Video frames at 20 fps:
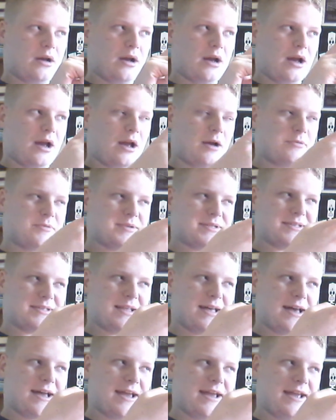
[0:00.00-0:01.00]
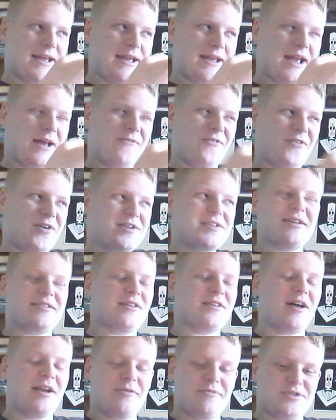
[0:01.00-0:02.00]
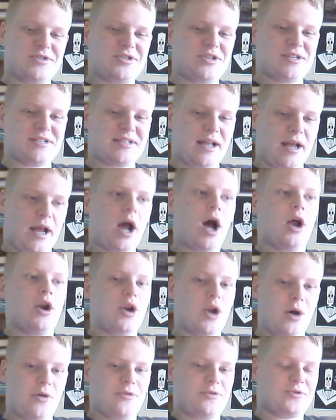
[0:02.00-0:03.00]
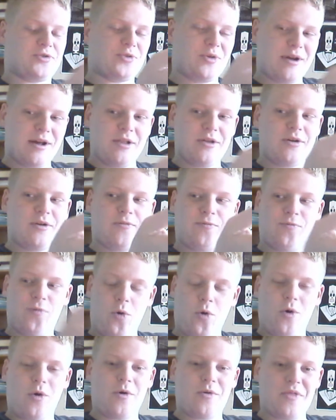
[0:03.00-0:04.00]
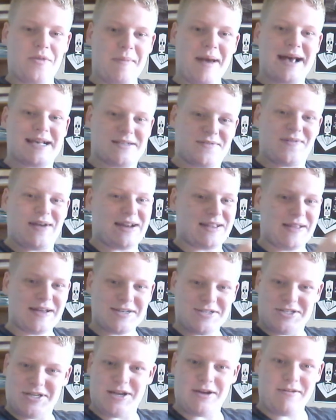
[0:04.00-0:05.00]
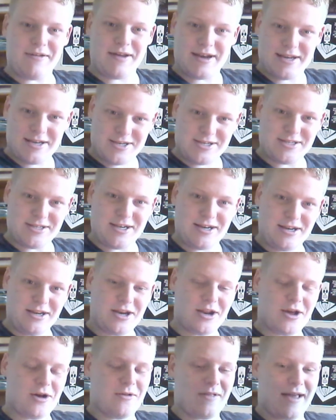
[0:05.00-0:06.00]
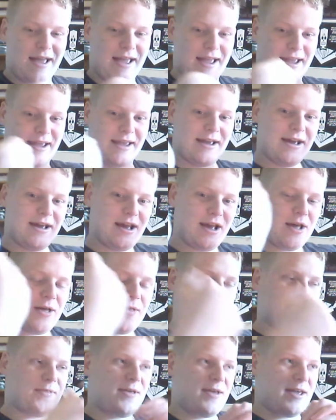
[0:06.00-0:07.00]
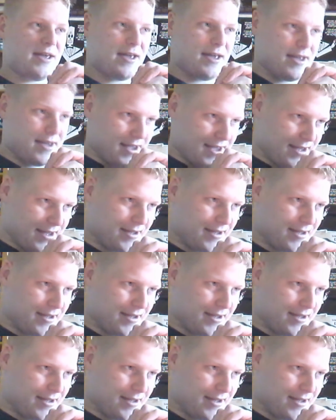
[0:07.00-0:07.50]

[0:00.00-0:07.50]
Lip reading: I was like, at first I thought it was just like another trailer for the Mass Effect Legendary Edition, you know, like the